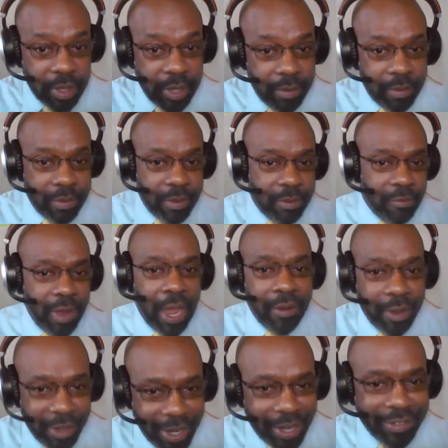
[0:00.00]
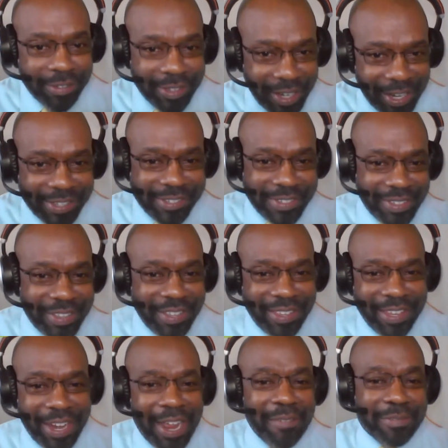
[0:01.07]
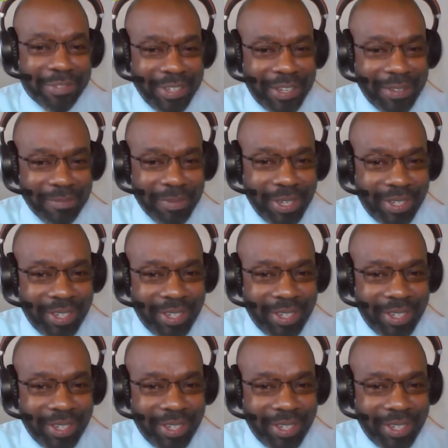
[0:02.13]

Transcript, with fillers: in around the United States that, that I've mm-hmm. seen, but